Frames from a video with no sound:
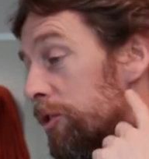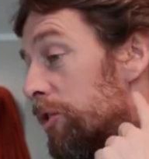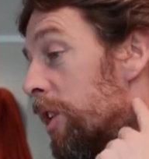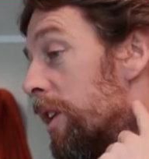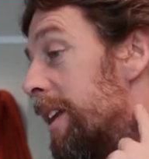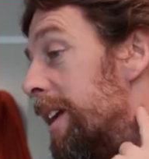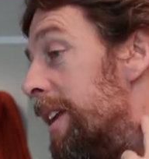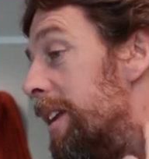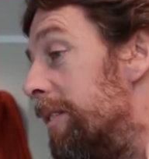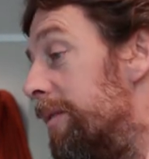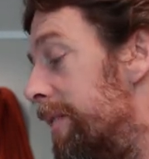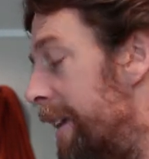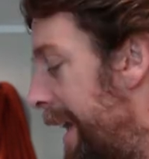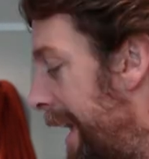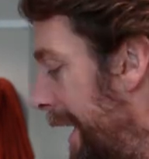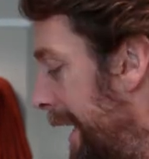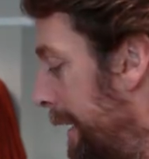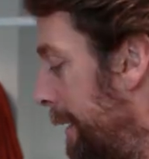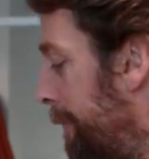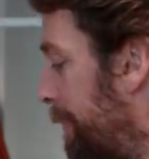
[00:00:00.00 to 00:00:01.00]
jugular
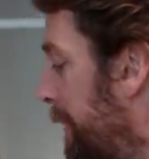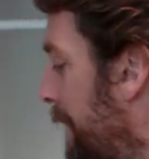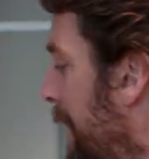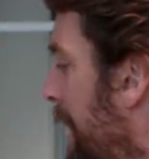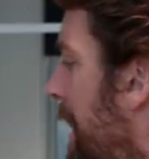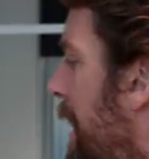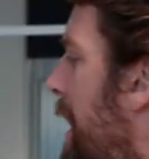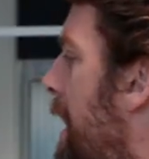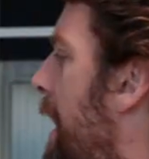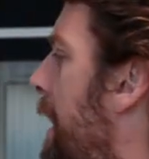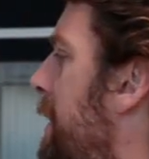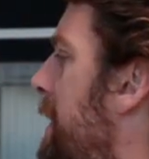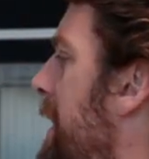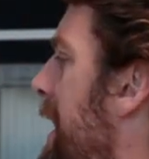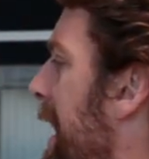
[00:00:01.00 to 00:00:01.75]
vein. And